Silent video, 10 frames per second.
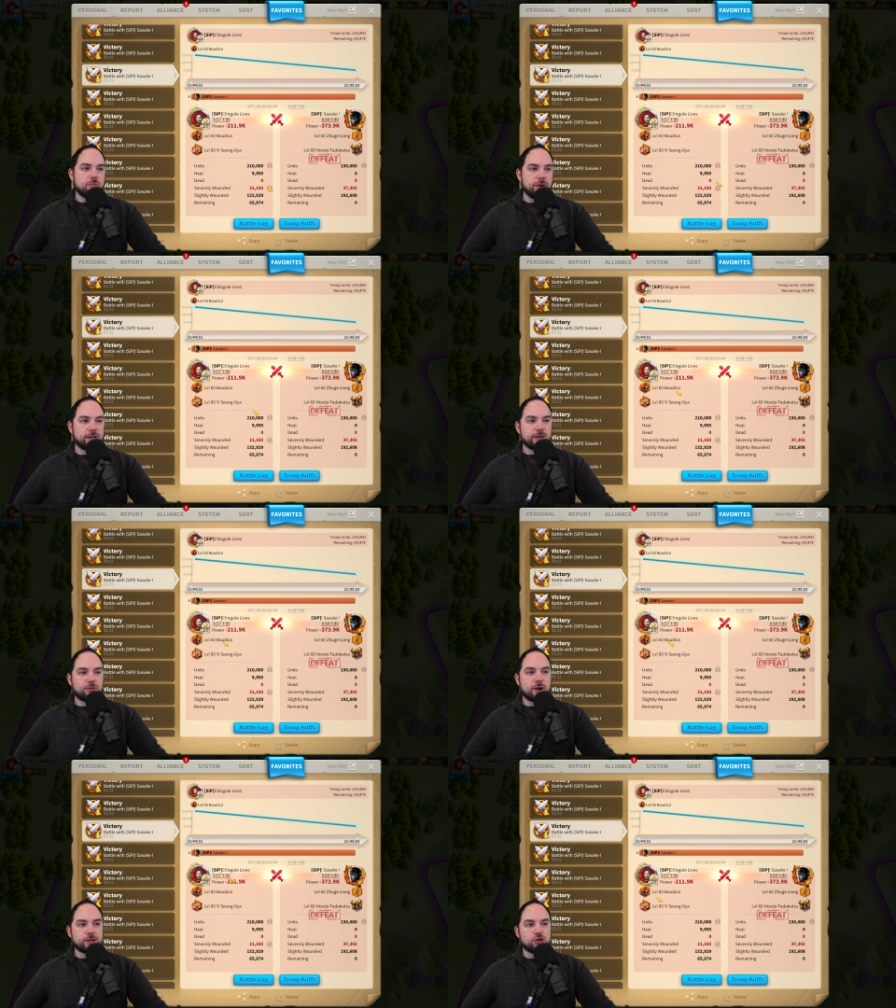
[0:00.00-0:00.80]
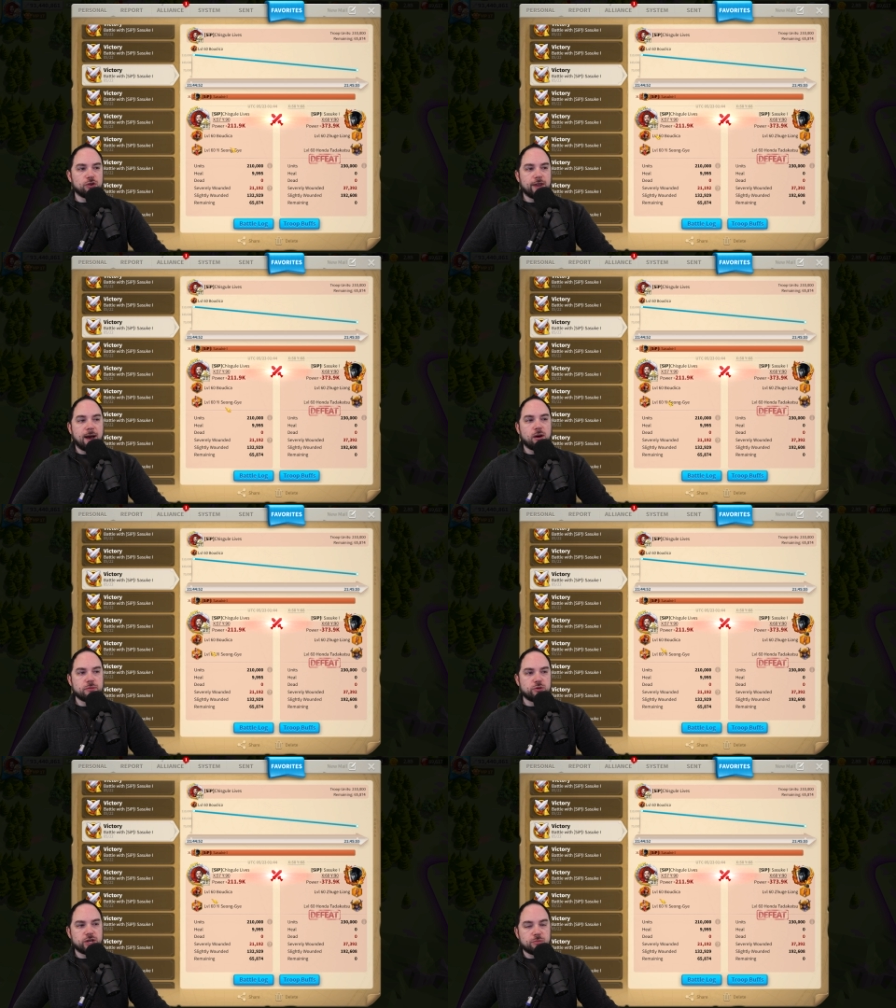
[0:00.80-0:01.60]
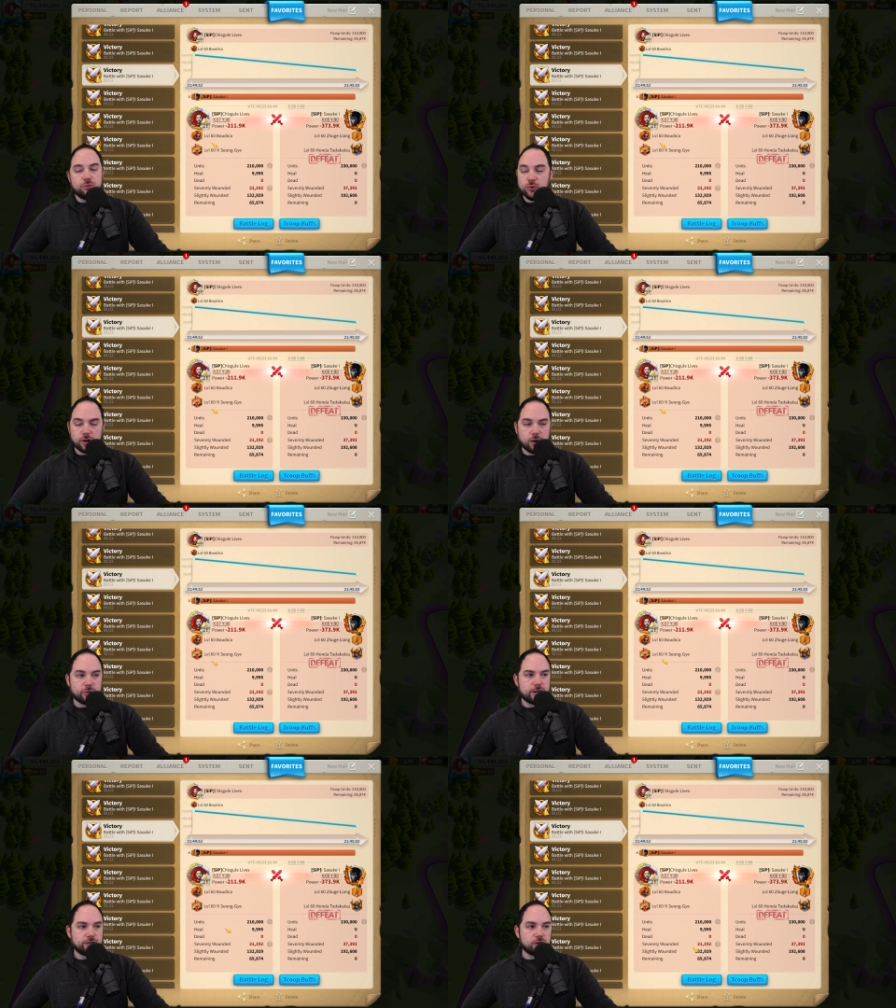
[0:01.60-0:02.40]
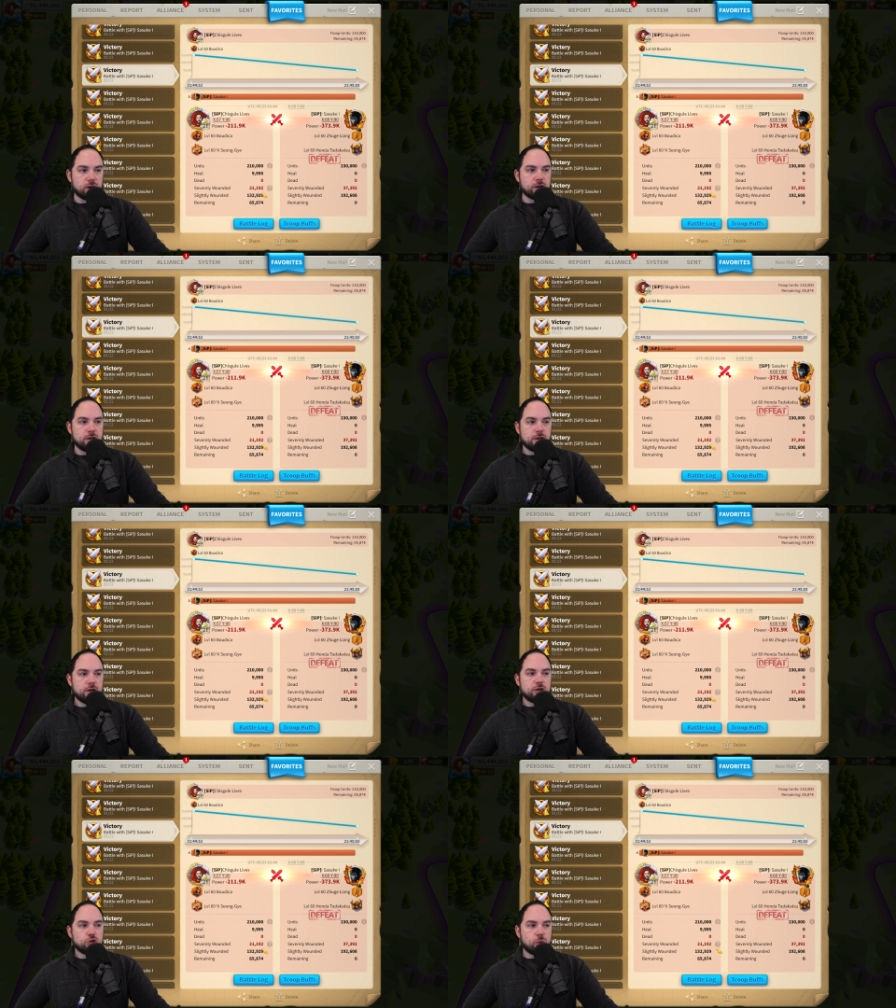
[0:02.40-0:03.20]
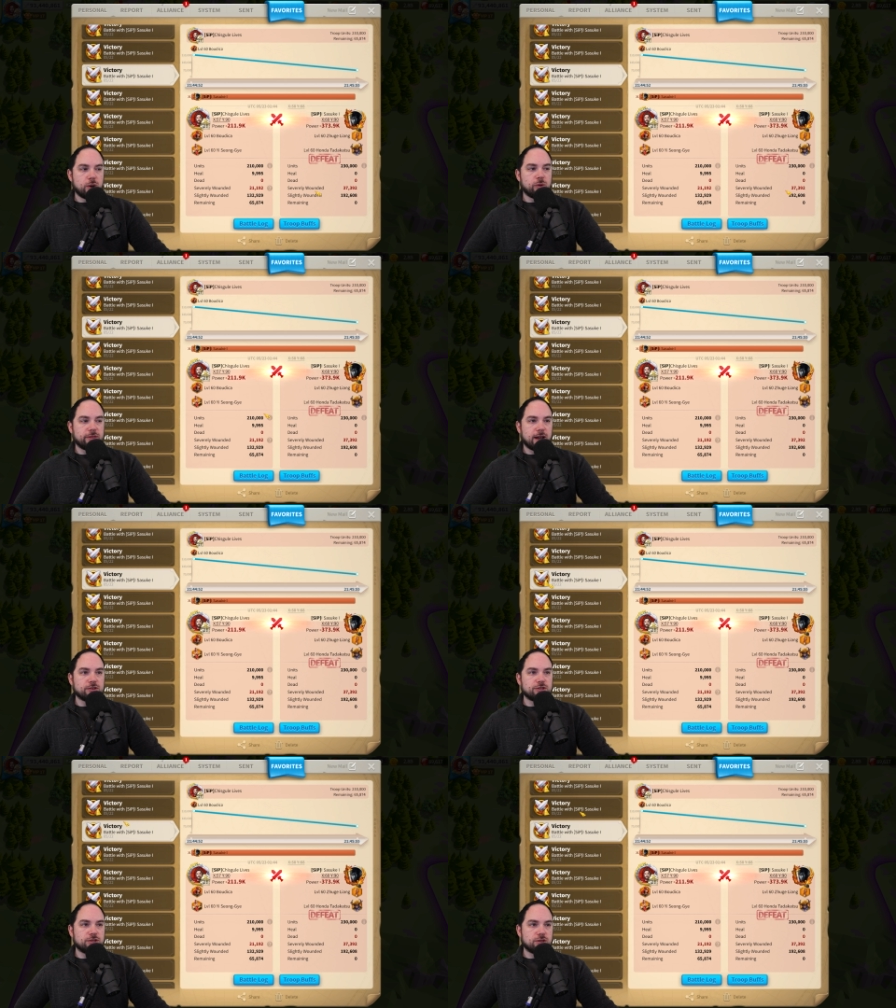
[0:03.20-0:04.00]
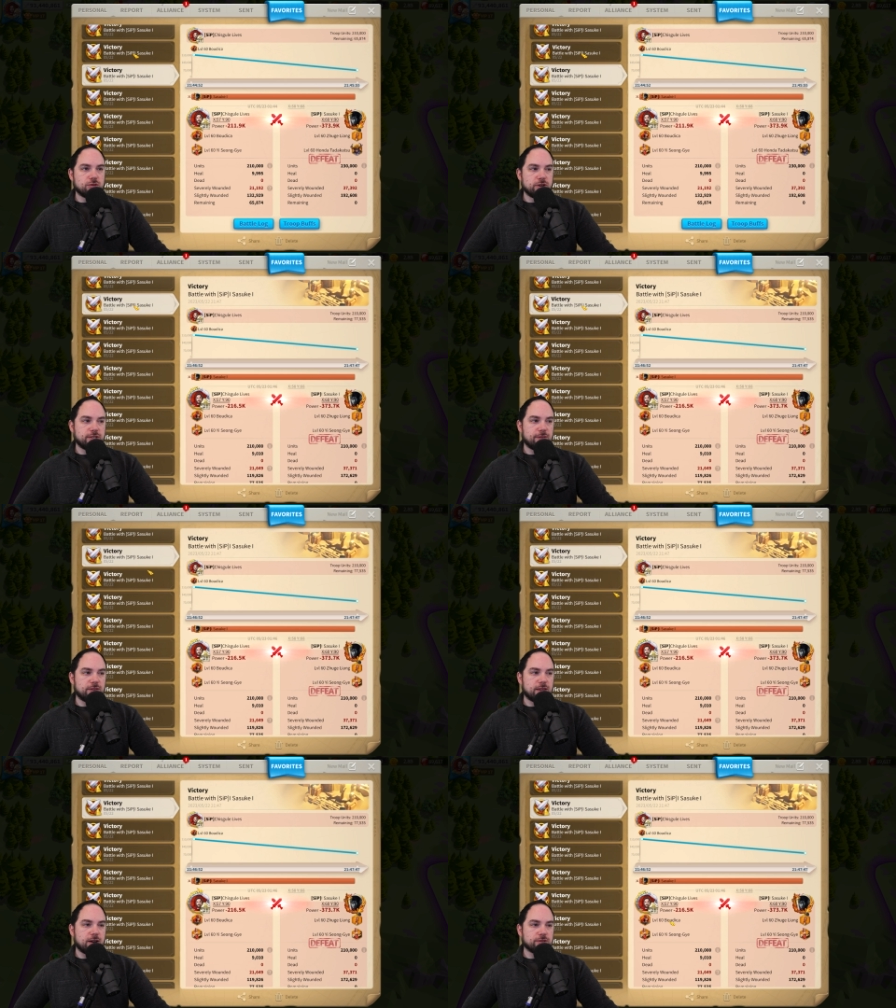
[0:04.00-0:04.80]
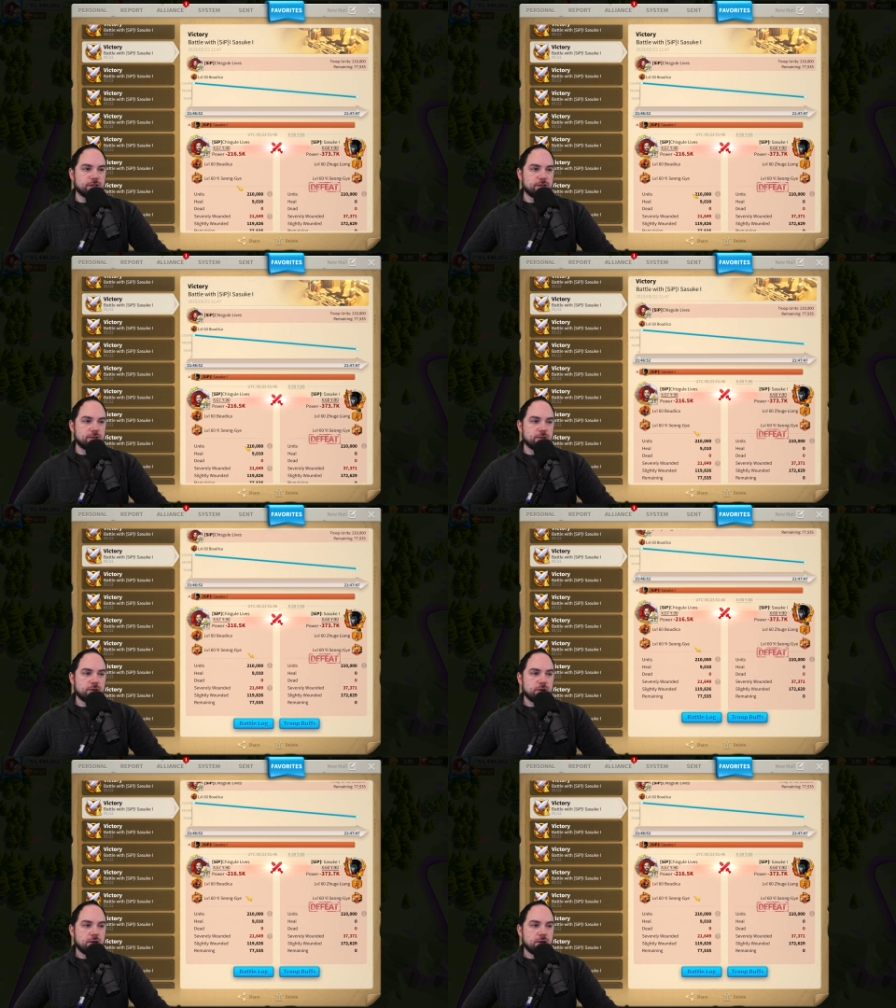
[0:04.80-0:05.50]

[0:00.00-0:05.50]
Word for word: Big differential. Now I'm using Boudica with Isong, 21,000 to 37,000.